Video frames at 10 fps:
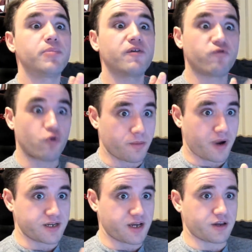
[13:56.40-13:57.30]
before
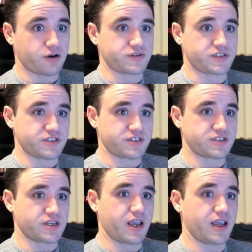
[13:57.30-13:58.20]
my
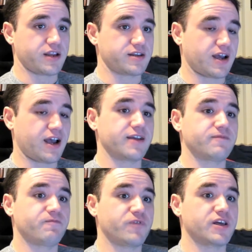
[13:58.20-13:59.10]
diagnosis, and
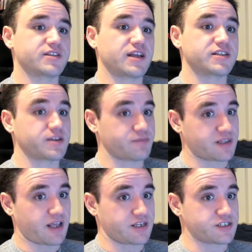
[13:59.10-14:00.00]
I feel like that is
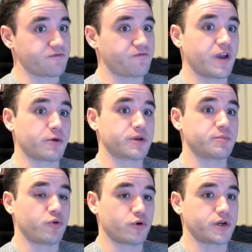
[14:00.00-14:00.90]
something that is very
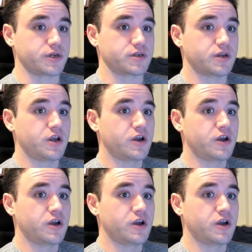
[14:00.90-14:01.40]
important